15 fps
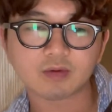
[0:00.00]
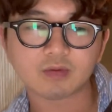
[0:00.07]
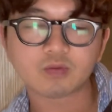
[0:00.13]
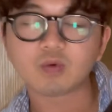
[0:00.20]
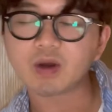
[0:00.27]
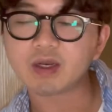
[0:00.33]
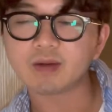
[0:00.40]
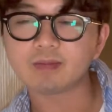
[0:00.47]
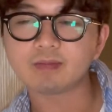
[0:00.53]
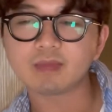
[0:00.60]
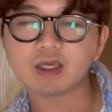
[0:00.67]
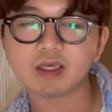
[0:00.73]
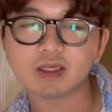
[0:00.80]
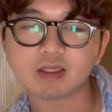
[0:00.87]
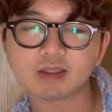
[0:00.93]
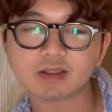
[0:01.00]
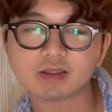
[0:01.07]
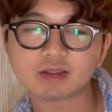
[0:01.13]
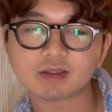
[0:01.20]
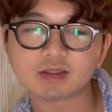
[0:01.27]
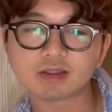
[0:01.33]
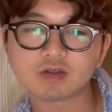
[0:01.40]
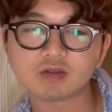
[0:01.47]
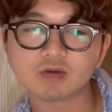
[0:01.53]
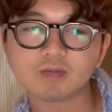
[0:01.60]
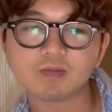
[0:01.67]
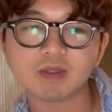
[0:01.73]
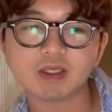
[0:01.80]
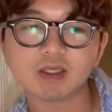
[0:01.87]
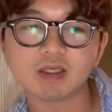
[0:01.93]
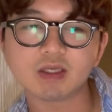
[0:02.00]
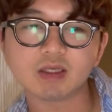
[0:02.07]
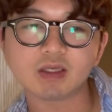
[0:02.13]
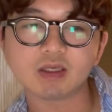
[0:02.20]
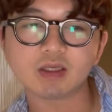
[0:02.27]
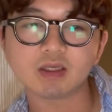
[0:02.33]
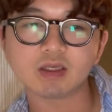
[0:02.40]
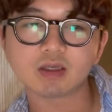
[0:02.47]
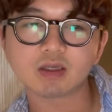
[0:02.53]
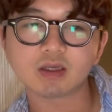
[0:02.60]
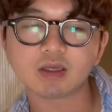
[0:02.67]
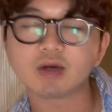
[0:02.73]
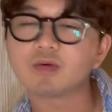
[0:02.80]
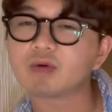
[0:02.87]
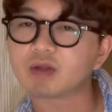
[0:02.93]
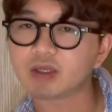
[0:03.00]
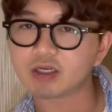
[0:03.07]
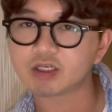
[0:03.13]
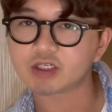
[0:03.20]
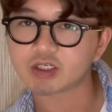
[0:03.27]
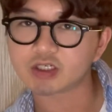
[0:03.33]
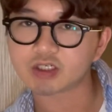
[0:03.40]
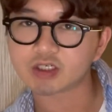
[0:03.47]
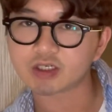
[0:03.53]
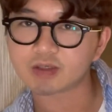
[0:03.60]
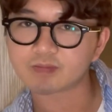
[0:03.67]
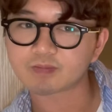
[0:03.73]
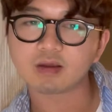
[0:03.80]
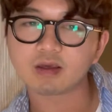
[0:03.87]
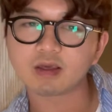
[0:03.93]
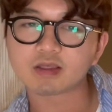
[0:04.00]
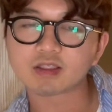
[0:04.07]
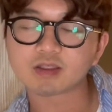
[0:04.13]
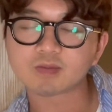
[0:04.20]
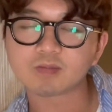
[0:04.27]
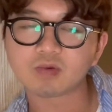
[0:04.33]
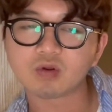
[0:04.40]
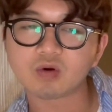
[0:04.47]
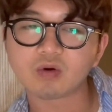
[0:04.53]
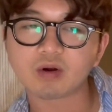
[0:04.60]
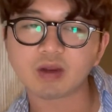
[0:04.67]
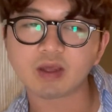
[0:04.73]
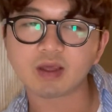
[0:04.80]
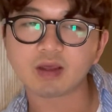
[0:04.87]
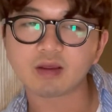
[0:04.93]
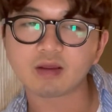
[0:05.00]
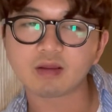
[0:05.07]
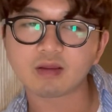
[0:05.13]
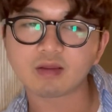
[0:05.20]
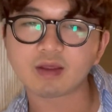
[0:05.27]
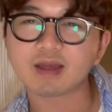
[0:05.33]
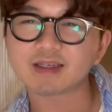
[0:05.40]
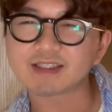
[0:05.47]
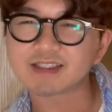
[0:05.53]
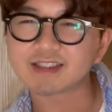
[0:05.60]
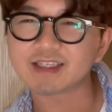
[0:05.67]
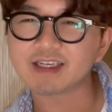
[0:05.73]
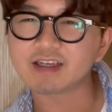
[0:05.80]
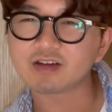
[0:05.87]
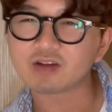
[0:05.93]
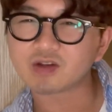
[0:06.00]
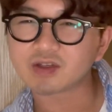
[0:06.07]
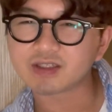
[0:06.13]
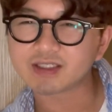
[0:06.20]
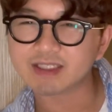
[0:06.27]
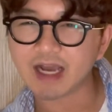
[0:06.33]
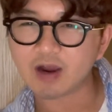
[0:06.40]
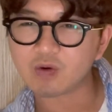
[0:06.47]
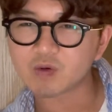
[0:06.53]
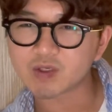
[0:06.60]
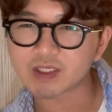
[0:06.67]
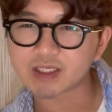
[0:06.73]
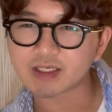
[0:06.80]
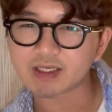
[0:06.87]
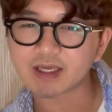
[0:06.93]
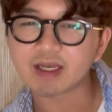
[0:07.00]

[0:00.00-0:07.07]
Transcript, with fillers: what it means to be in a relationship, exploring that single doubt.